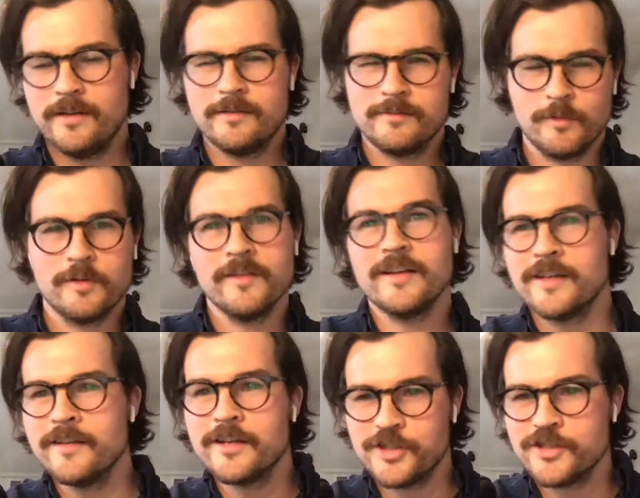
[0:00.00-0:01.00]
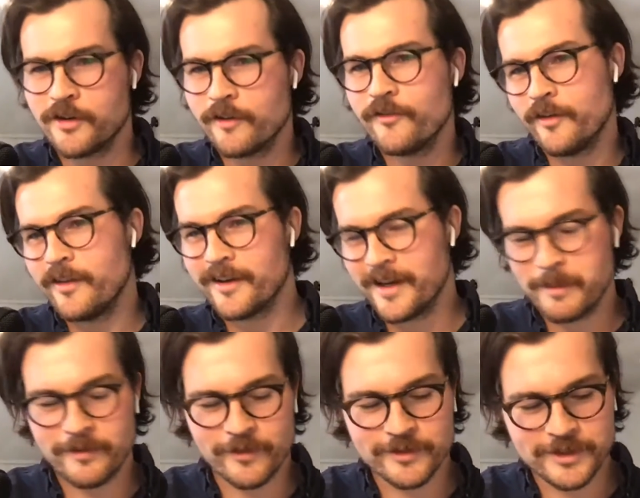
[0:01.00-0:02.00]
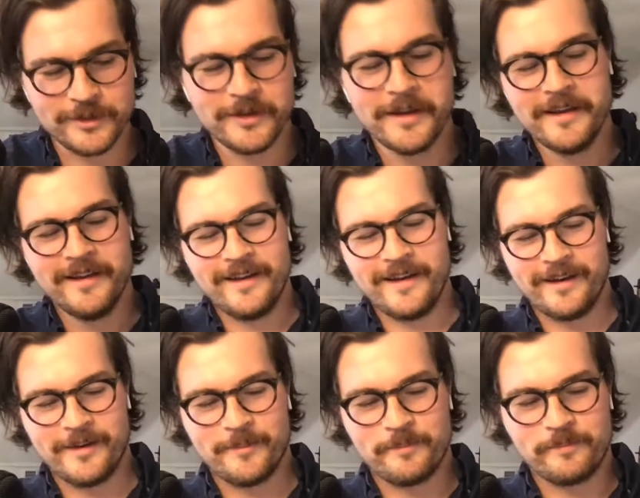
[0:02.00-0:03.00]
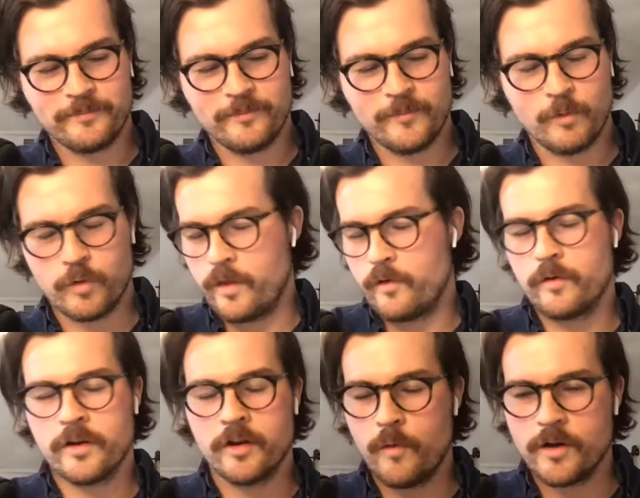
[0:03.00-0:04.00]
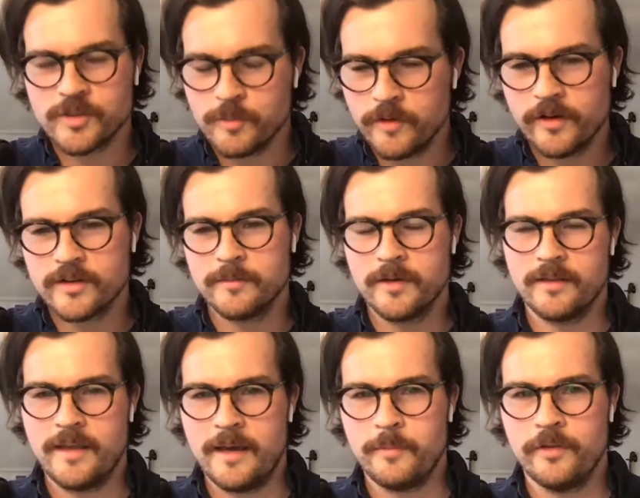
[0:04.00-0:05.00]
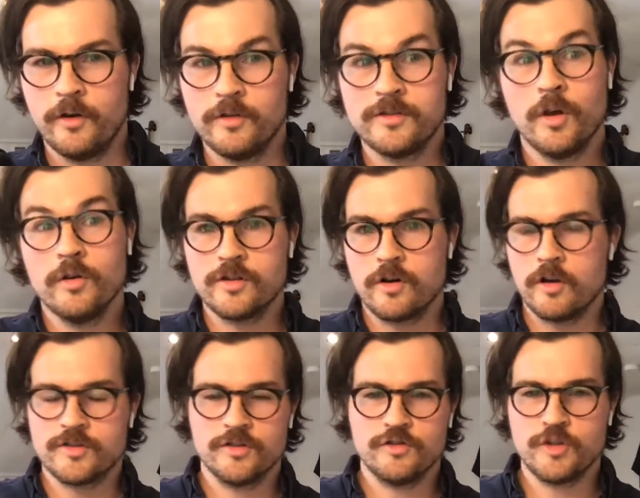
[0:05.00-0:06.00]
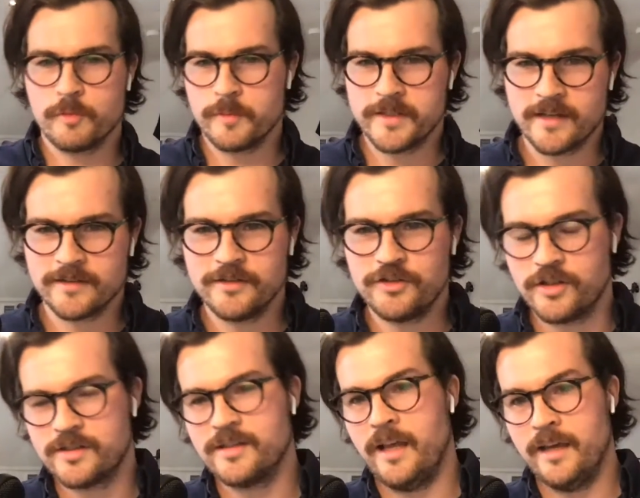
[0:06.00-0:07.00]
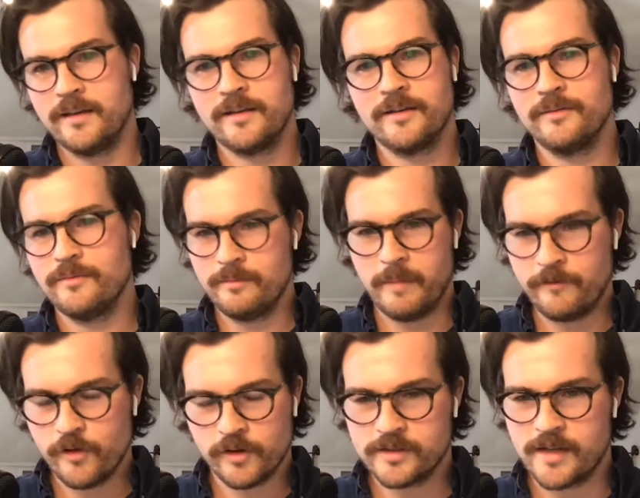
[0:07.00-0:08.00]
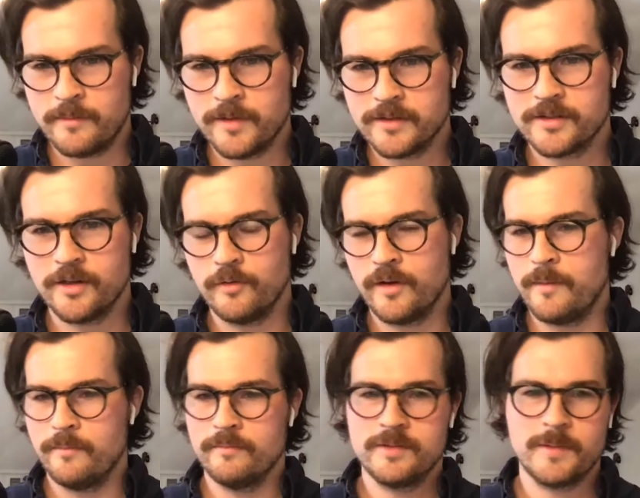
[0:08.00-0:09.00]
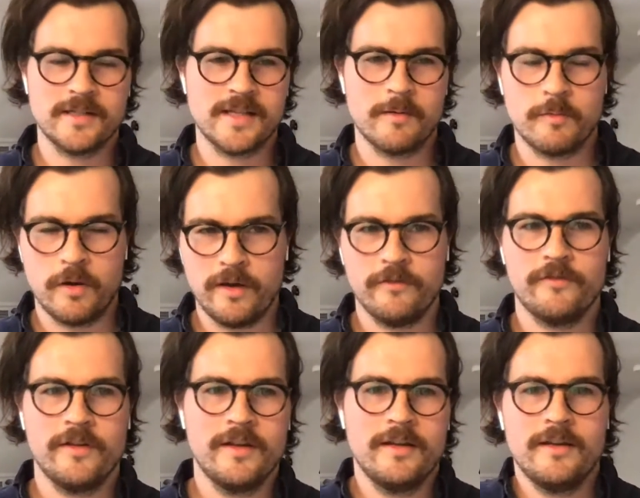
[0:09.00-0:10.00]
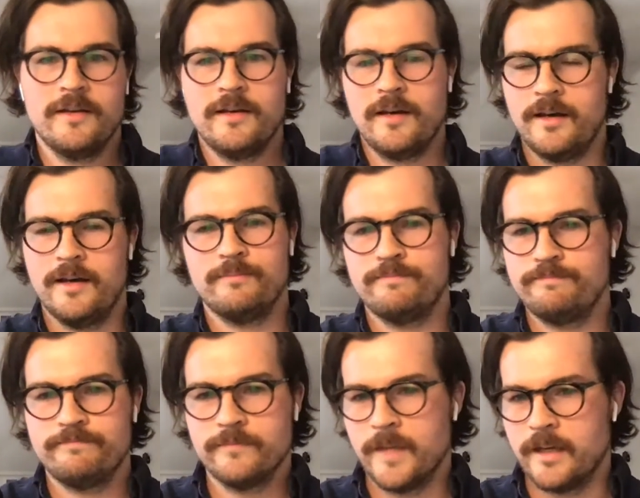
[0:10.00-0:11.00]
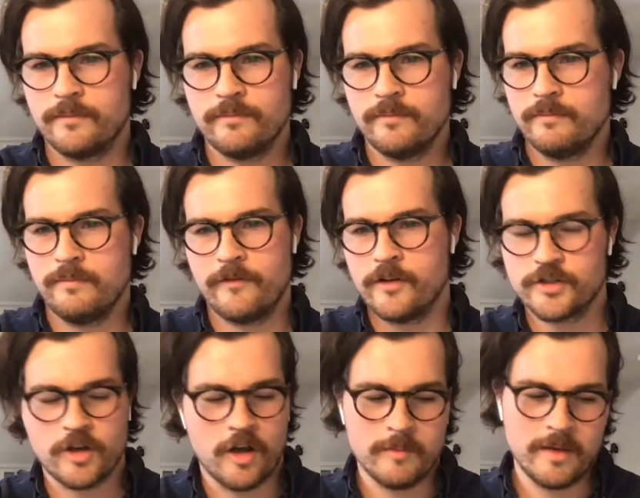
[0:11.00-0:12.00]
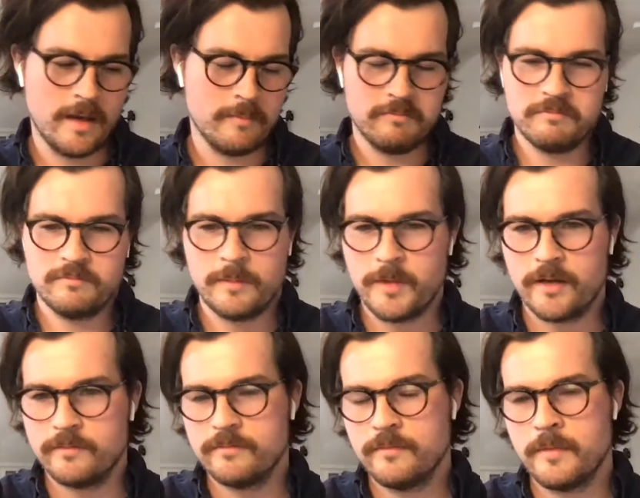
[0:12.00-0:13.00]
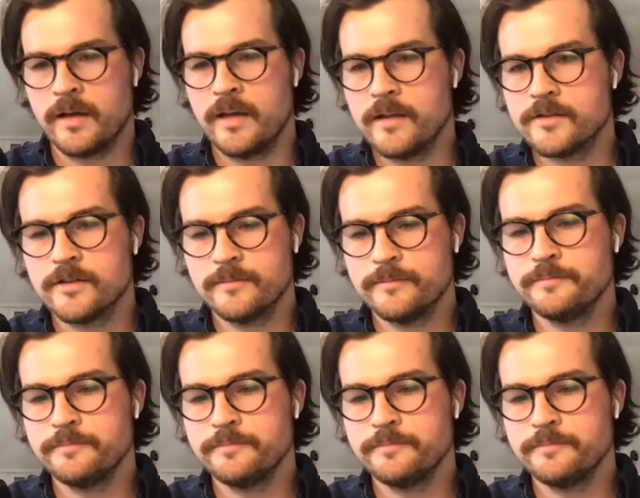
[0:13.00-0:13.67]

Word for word: Well, unless unless she's on her phone, then I'll get on my phone too. Um, or whether we're gonna go watch a movie or something like that. But those those are also super protected, just like my focus time is. So when I'm spending time with my wife, um, like my friends are calling me, I'm I'm not I'm not gonna answer.